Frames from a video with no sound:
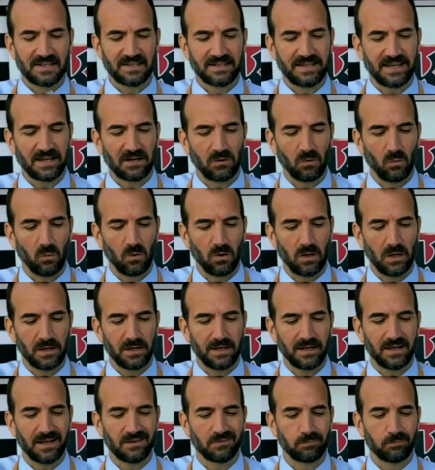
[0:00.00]
Ketel One
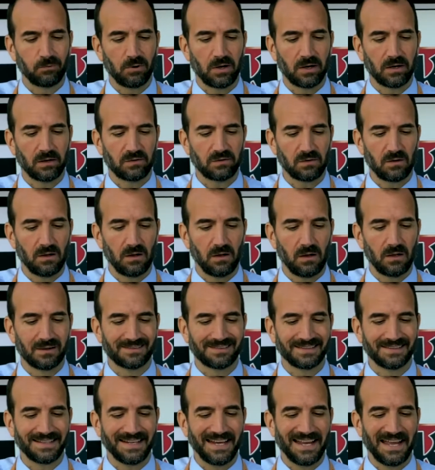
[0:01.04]
has brought us all
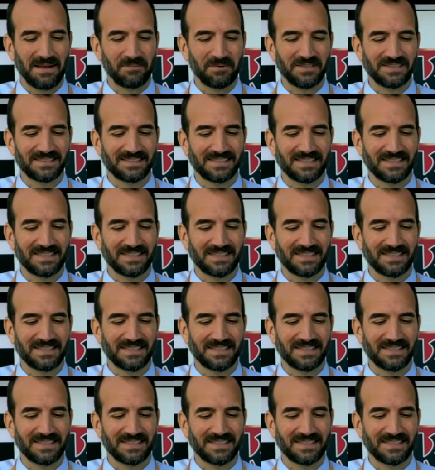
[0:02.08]
to the Emmys